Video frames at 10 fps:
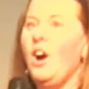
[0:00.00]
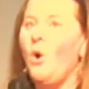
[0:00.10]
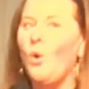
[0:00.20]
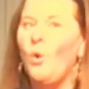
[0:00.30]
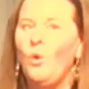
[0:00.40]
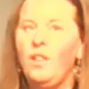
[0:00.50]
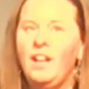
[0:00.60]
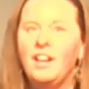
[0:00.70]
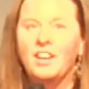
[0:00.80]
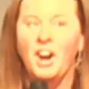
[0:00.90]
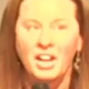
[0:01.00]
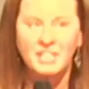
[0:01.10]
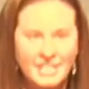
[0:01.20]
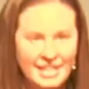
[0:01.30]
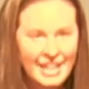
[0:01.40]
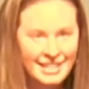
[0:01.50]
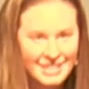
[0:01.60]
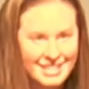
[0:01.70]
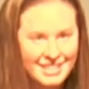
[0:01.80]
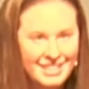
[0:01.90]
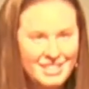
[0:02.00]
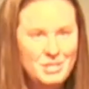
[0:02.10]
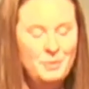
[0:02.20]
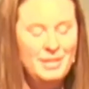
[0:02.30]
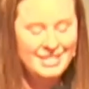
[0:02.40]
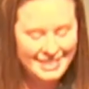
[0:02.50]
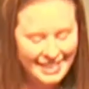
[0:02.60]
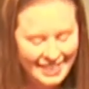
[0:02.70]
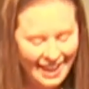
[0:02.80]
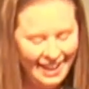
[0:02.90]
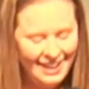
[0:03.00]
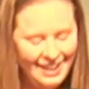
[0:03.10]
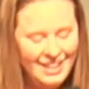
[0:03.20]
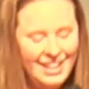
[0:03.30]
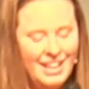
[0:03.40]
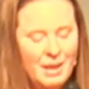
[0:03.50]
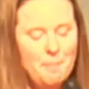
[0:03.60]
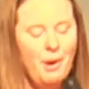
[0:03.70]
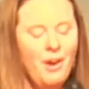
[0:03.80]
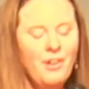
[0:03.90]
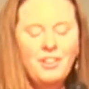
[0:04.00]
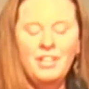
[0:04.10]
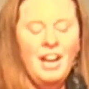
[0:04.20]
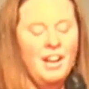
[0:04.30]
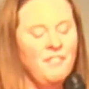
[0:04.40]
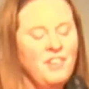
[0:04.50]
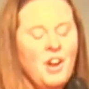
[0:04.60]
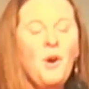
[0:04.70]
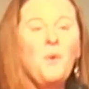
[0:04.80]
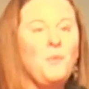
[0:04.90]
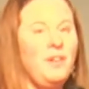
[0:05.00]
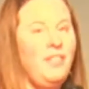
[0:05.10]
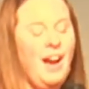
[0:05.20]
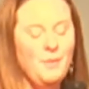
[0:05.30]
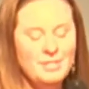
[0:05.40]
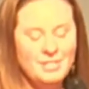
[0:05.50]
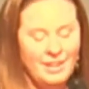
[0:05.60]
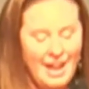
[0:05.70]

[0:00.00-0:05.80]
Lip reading: whole continent. Do we see that? Paul could not have known that was going to